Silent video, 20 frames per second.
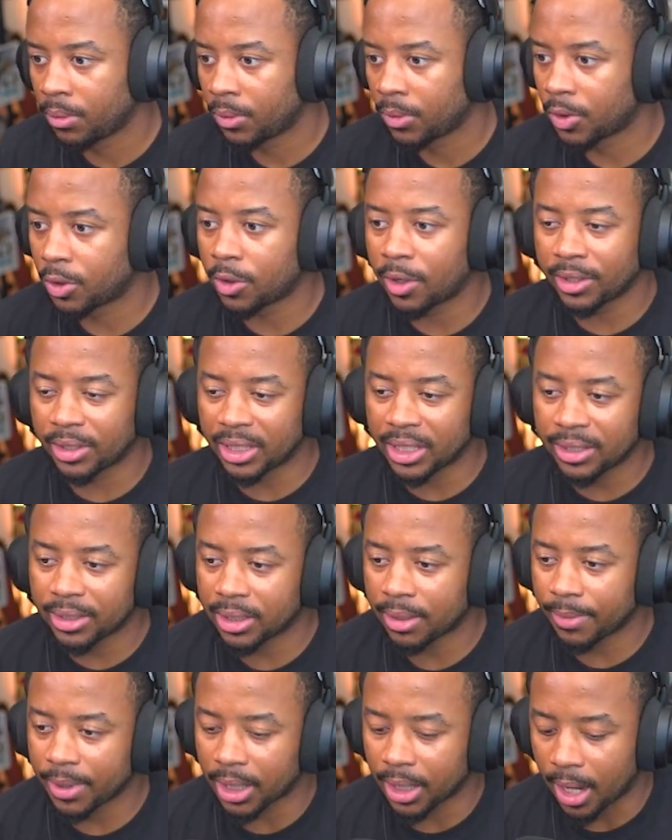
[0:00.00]
So I've seen
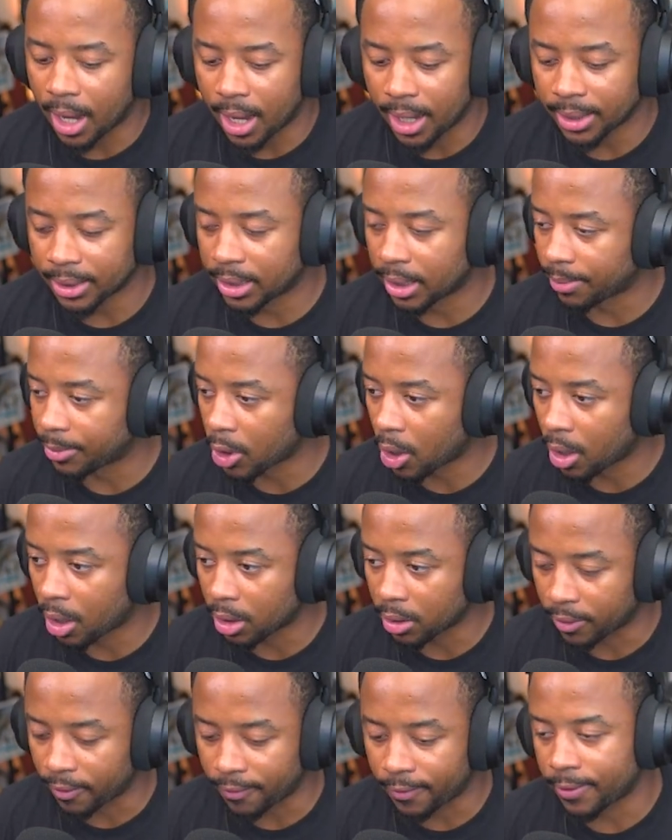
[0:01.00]
some of the concept
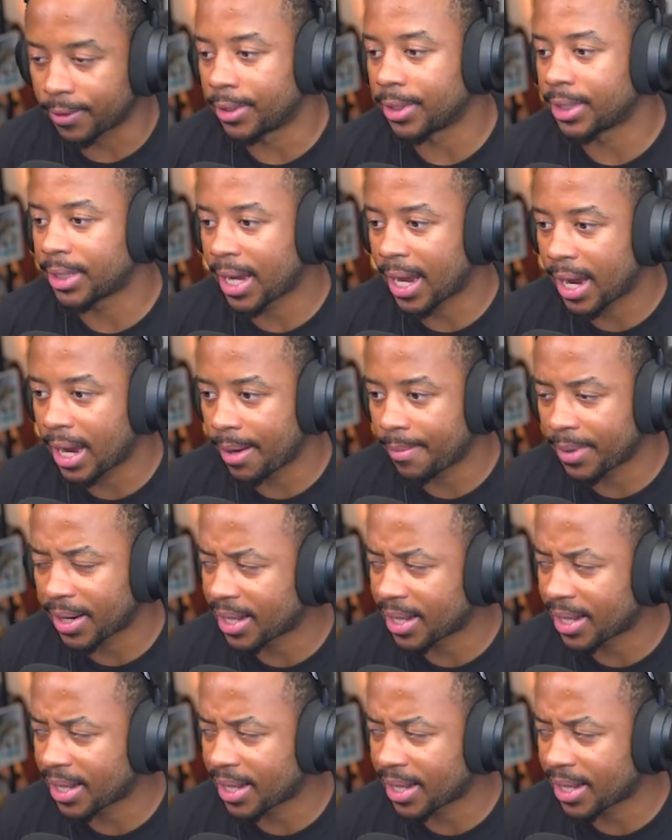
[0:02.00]
art for this game,